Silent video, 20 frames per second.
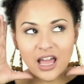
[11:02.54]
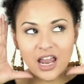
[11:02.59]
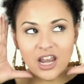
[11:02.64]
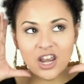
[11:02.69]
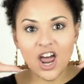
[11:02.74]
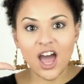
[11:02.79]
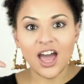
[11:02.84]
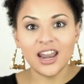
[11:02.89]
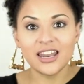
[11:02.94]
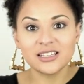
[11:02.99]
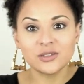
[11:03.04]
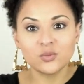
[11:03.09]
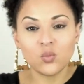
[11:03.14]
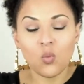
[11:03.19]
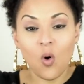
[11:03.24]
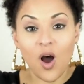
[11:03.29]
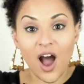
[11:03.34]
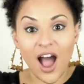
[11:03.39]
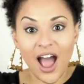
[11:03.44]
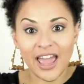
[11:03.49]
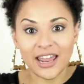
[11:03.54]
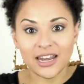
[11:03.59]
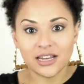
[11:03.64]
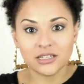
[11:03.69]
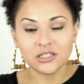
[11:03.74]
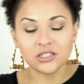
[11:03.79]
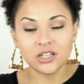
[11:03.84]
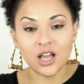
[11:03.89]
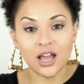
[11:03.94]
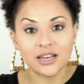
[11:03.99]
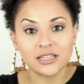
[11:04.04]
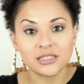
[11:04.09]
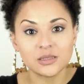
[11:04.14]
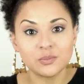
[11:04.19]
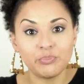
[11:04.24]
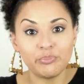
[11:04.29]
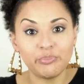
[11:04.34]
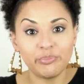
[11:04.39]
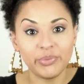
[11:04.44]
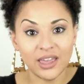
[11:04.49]
not as wide, it's not as
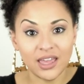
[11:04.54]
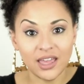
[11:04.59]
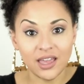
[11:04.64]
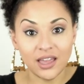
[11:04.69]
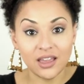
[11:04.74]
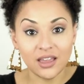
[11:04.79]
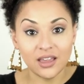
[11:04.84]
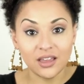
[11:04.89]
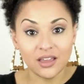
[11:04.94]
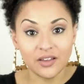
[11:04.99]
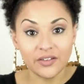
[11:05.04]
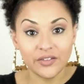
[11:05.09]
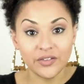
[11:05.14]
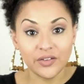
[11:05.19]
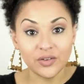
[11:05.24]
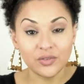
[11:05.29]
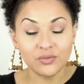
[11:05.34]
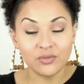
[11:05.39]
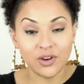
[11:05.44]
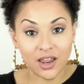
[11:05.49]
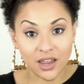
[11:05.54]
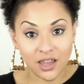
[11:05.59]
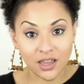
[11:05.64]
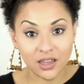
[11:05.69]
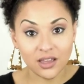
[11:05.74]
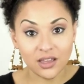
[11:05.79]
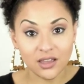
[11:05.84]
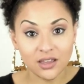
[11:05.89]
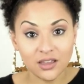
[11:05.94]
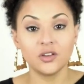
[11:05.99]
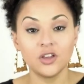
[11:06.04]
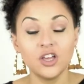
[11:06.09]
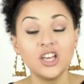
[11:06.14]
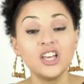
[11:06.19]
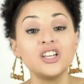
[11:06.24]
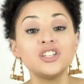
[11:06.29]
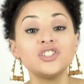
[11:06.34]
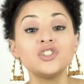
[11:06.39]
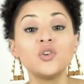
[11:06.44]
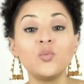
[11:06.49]
big, right?
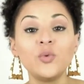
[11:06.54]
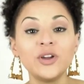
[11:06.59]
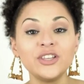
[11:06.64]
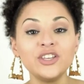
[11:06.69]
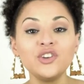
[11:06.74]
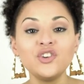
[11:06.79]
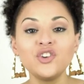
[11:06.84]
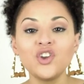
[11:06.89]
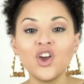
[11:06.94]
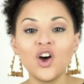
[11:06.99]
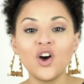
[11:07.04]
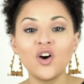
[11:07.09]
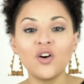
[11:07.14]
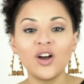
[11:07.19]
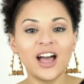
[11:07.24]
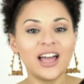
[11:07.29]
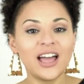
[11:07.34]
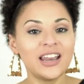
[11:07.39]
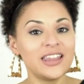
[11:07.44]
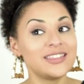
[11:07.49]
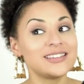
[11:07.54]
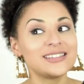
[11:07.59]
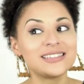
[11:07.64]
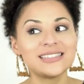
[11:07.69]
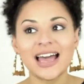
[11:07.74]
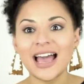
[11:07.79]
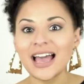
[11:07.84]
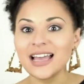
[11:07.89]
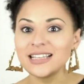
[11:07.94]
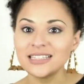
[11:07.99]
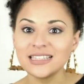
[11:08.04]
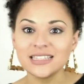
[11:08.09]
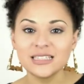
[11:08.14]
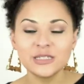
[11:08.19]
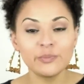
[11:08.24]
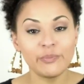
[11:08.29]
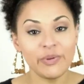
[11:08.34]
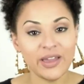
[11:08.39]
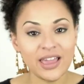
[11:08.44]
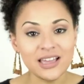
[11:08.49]
So when you know kind of the size of the
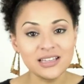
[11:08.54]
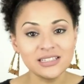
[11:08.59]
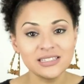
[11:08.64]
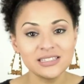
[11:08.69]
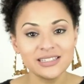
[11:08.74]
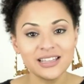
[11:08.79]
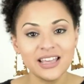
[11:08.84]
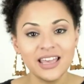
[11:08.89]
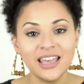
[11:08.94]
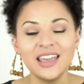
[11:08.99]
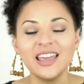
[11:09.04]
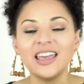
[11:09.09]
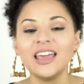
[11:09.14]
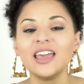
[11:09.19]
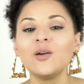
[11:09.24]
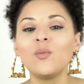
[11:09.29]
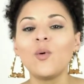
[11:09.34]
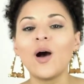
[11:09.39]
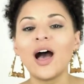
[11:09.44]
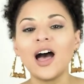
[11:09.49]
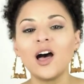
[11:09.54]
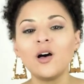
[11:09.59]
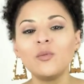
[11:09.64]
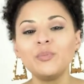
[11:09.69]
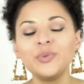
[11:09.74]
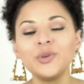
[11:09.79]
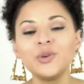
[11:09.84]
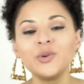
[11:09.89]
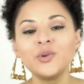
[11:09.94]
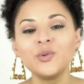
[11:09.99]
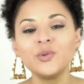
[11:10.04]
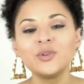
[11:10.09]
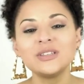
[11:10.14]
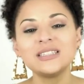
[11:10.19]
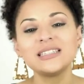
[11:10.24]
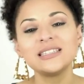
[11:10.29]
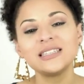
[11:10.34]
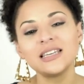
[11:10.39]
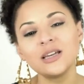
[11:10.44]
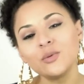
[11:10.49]
space, it will help you
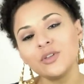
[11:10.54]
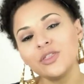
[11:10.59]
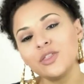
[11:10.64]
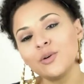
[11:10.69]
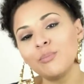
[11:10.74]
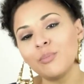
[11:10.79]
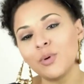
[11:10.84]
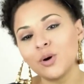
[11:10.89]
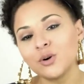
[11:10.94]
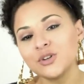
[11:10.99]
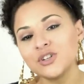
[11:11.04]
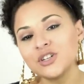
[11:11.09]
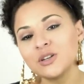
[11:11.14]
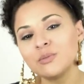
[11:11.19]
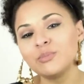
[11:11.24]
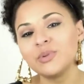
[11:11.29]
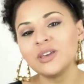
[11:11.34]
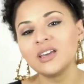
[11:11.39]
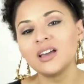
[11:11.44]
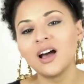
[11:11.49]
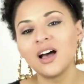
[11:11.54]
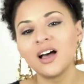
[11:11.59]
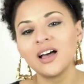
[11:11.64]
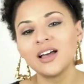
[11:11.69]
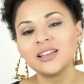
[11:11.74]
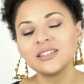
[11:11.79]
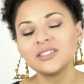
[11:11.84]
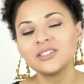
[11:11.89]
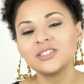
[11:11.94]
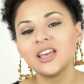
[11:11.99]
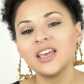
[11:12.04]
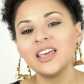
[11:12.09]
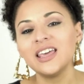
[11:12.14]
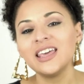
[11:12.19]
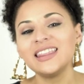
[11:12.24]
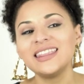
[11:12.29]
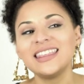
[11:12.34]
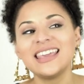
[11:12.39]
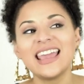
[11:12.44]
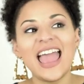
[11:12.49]
sing with emotion because
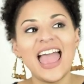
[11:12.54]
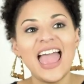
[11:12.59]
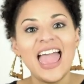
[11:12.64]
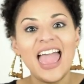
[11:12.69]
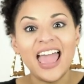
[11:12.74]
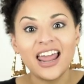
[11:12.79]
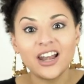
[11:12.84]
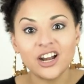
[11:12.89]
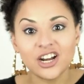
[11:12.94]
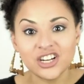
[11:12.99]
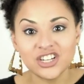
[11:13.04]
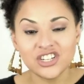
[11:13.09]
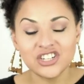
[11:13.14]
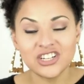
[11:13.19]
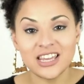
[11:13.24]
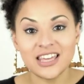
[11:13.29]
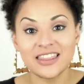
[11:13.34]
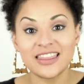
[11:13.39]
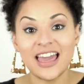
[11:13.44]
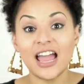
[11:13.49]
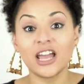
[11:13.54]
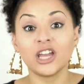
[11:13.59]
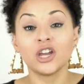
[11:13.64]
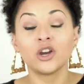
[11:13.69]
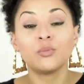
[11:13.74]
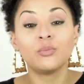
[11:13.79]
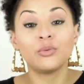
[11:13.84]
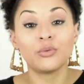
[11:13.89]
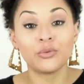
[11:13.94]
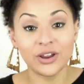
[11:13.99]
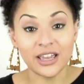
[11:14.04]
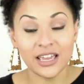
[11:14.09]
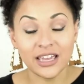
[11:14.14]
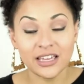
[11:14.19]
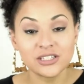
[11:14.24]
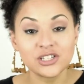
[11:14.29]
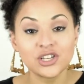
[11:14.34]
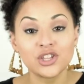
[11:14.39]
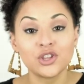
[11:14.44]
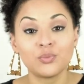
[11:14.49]
the energy that you're
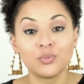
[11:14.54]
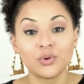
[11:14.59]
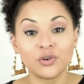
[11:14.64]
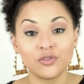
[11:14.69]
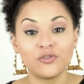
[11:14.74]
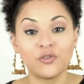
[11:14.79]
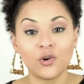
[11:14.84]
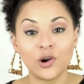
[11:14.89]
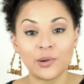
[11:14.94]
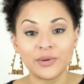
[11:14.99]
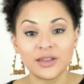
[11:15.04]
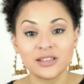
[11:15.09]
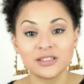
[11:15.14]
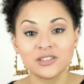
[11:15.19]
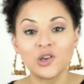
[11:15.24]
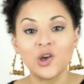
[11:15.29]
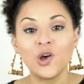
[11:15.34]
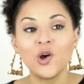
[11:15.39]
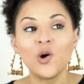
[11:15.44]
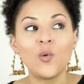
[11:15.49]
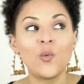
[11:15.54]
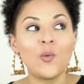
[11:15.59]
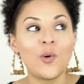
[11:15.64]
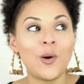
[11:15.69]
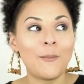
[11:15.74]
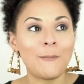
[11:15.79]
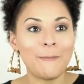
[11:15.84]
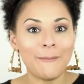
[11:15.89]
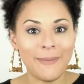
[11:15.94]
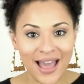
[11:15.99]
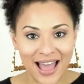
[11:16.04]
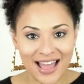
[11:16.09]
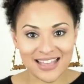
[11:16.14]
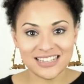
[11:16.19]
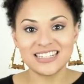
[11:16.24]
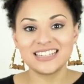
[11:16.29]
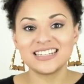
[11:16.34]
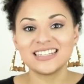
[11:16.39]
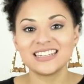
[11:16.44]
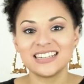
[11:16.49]
bringing to the performance will
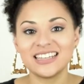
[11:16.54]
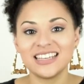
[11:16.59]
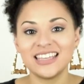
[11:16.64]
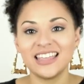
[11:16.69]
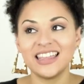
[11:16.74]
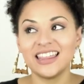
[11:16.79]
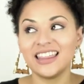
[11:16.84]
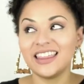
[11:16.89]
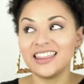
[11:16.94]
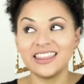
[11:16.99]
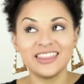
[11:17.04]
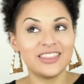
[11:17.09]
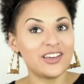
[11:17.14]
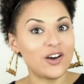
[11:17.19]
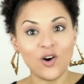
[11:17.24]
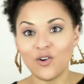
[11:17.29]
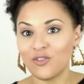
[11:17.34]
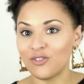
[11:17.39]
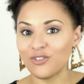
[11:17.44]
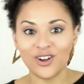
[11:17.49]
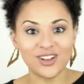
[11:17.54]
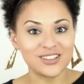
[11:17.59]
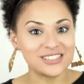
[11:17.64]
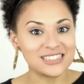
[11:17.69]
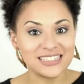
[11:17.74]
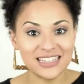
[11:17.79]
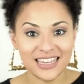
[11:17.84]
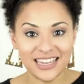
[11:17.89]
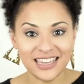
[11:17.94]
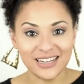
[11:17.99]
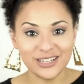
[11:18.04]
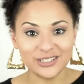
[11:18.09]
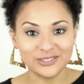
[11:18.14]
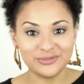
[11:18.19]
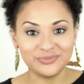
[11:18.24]
match the overall scene.